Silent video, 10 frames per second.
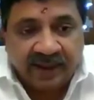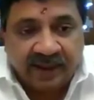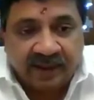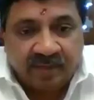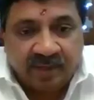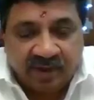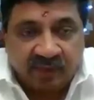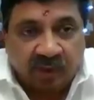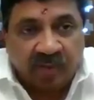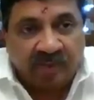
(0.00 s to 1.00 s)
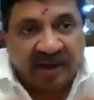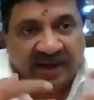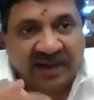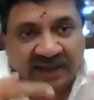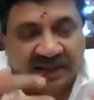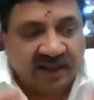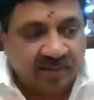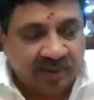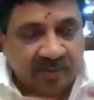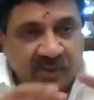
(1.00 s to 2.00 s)
But if you want many like that,
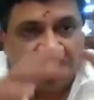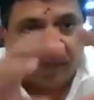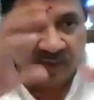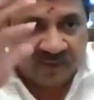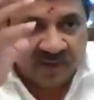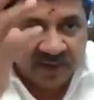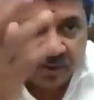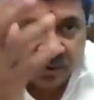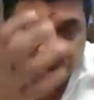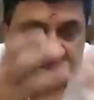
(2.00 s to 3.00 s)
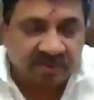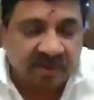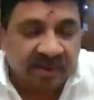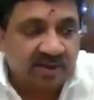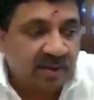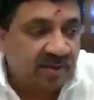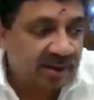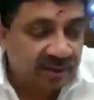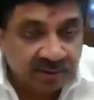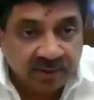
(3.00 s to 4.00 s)
maybe you have to have an ecosystem like Tamil
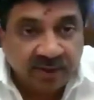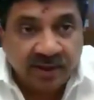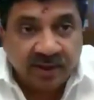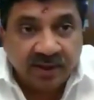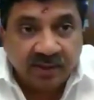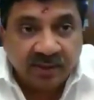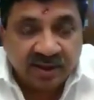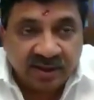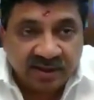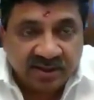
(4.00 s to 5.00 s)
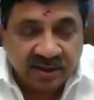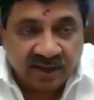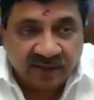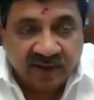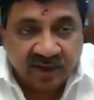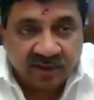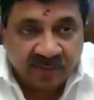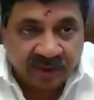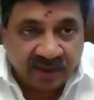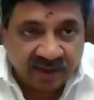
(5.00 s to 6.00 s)
Nadu, where there's enough
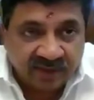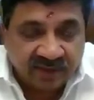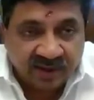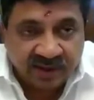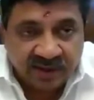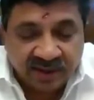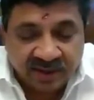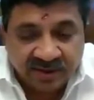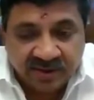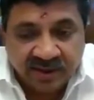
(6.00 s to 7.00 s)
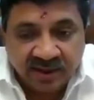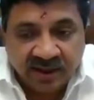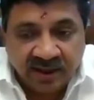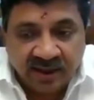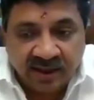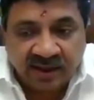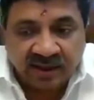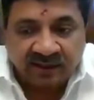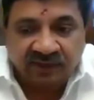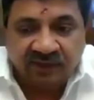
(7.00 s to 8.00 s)
economic activity, there's
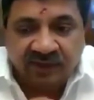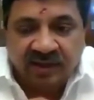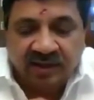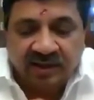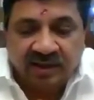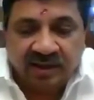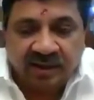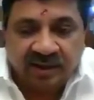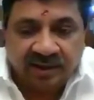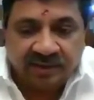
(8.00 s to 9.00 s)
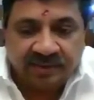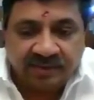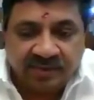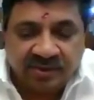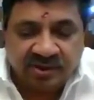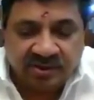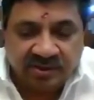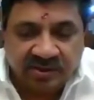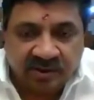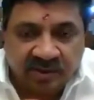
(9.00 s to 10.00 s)
enough,
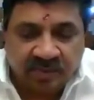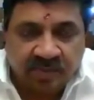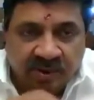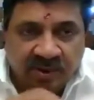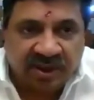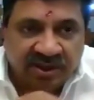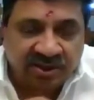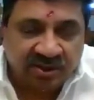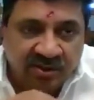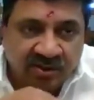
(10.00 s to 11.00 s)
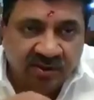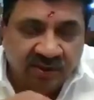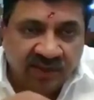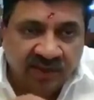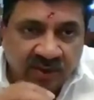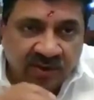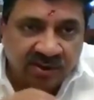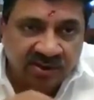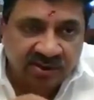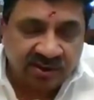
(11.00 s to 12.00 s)
the progression of
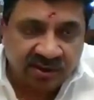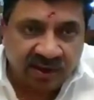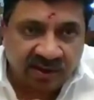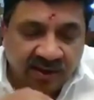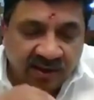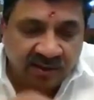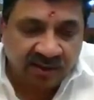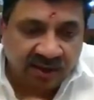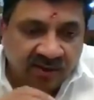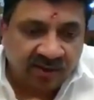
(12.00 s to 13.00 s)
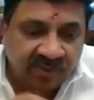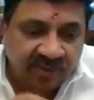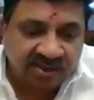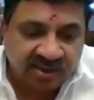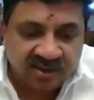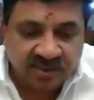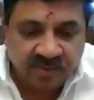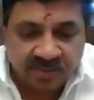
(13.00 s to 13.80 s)
democracy and the economy has reached